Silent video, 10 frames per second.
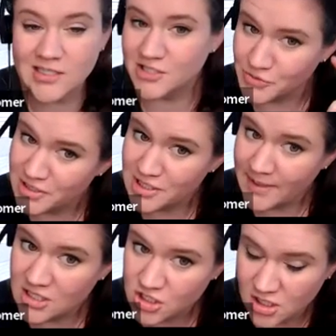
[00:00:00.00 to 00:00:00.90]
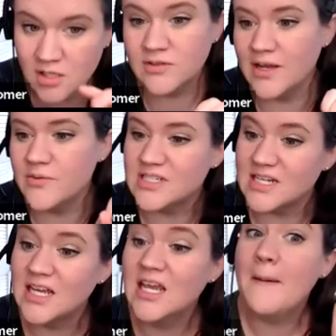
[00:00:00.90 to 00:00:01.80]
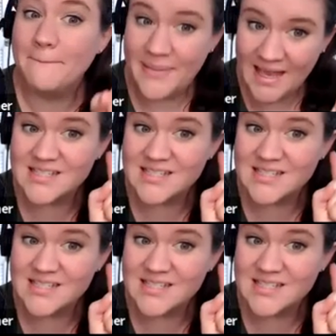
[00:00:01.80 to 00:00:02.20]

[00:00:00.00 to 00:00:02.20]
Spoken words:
It's three-dimensional, right? We did base